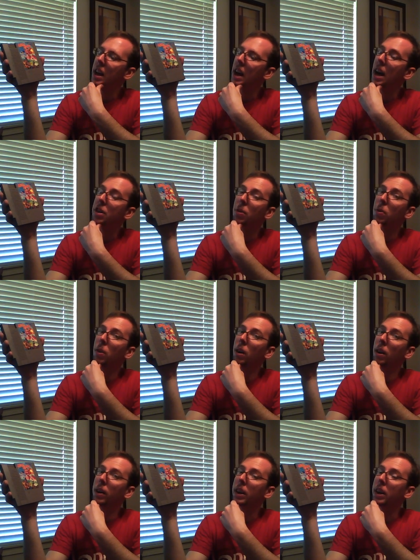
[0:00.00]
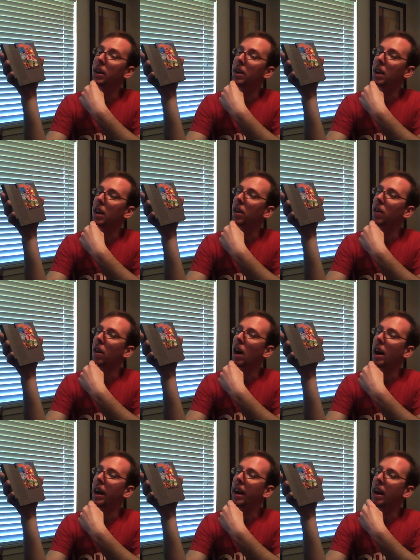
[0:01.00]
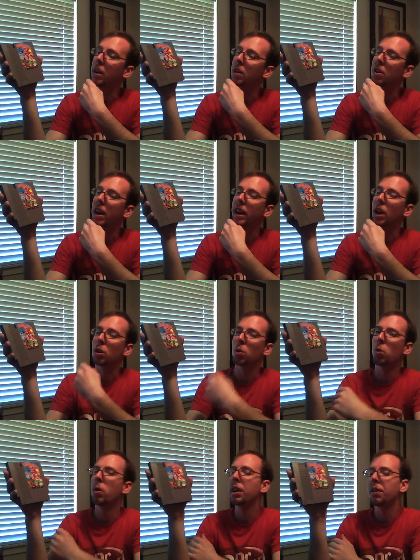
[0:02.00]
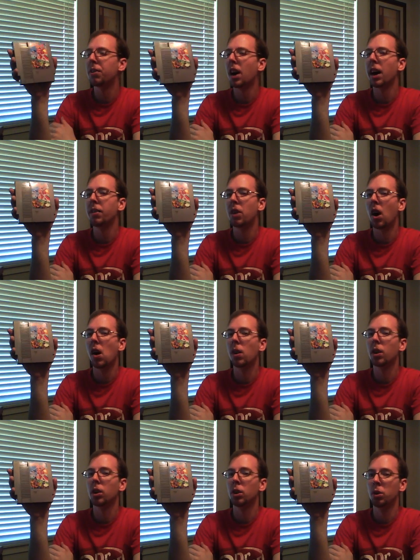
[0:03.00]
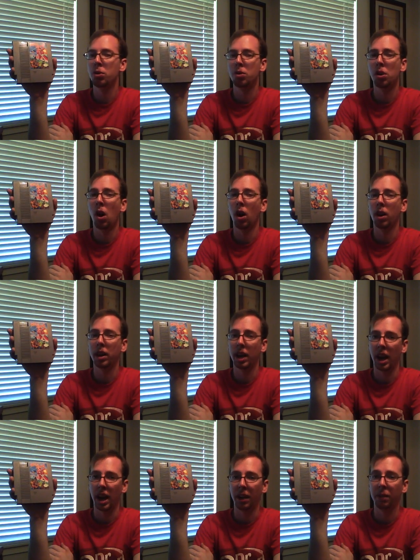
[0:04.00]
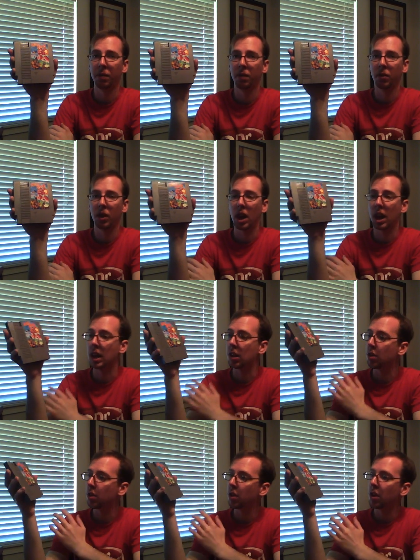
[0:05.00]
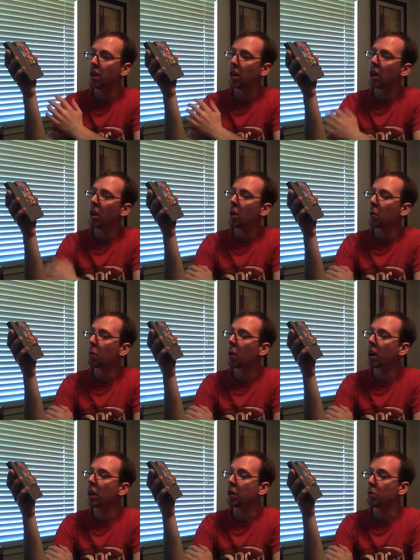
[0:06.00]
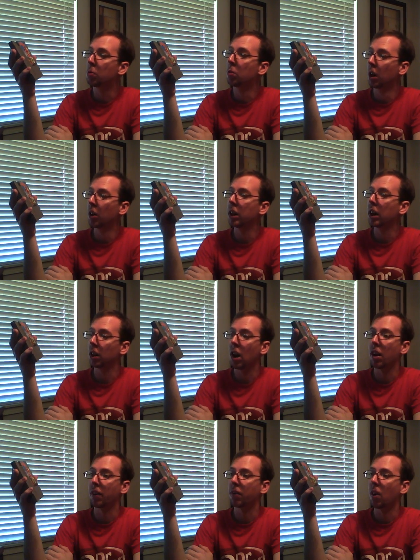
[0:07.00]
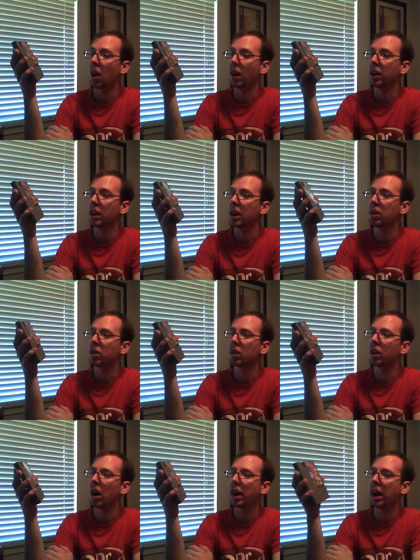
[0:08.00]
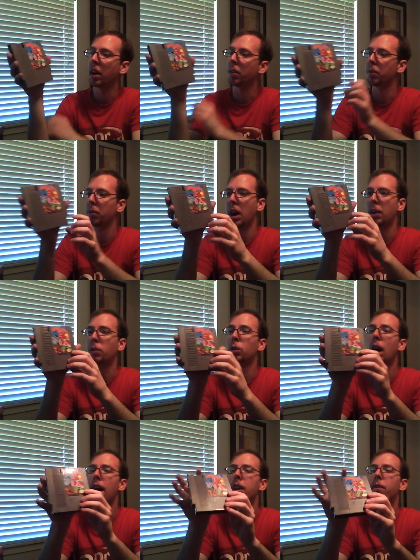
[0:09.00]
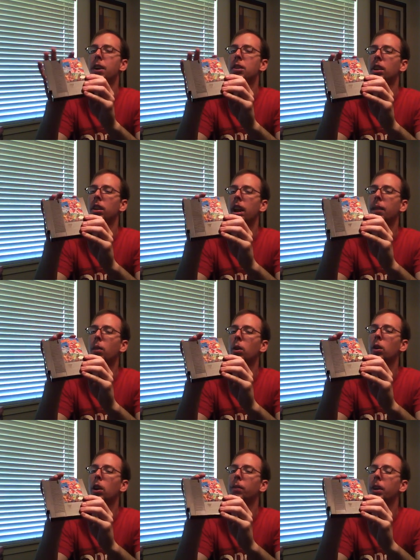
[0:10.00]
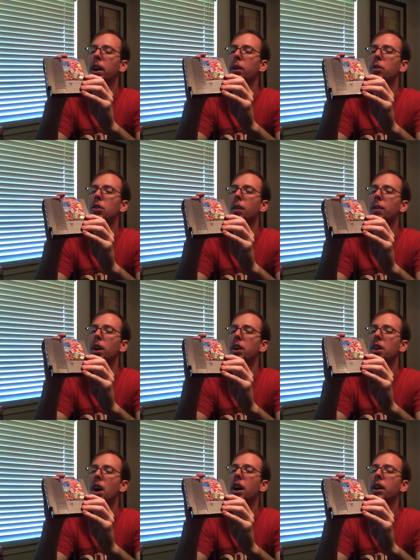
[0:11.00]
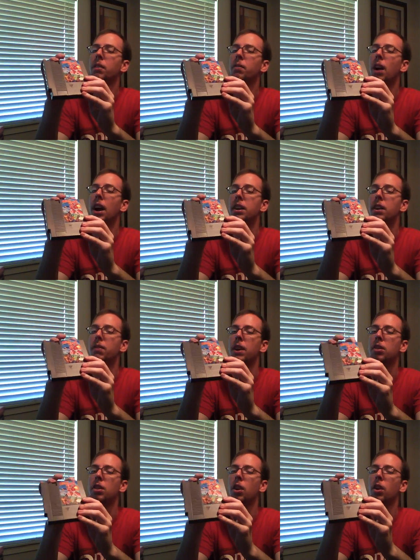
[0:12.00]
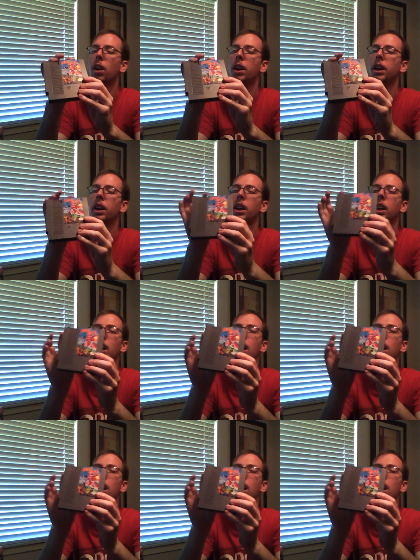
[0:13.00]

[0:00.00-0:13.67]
That's a really good deal. It's like a $25 loose cart game. It's really a lot of fun. I had to fix the label a little bit. It was coming undone, but I did fix it already.